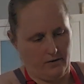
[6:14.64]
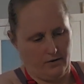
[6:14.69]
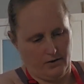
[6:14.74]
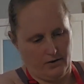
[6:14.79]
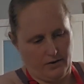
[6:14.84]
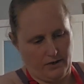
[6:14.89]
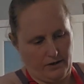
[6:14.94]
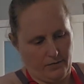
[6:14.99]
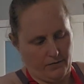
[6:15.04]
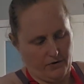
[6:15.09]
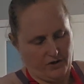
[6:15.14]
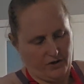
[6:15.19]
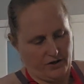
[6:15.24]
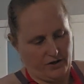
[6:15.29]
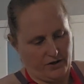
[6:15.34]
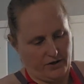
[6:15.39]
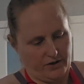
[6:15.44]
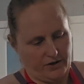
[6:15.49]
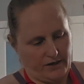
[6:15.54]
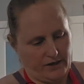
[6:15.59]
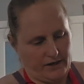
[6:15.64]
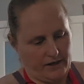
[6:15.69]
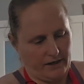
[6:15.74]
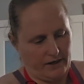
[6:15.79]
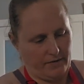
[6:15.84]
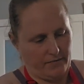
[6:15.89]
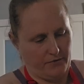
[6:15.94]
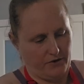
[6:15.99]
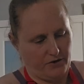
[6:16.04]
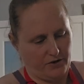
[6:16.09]
So now we're just going to do that,
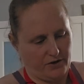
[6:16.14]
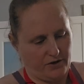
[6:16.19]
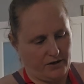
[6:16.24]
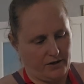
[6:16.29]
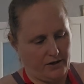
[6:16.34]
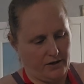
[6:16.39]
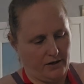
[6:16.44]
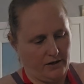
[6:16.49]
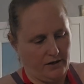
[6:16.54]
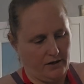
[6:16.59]
and I'm just going to